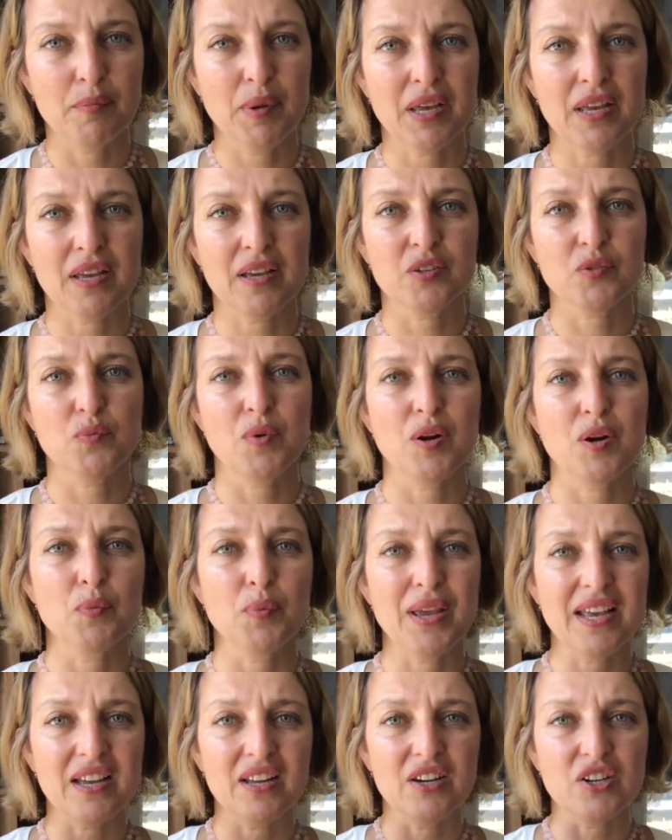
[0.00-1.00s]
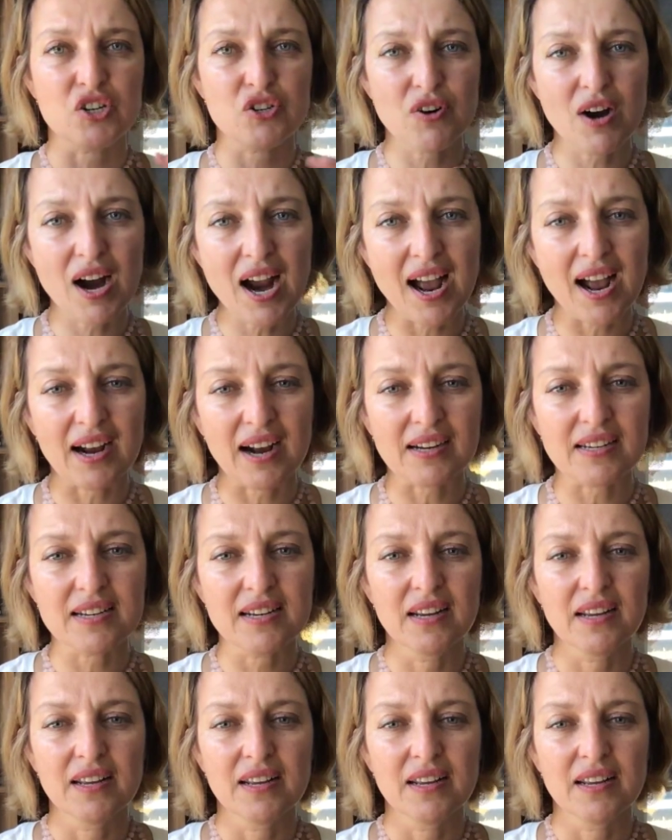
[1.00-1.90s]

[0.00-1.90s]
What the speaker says: because when we contract,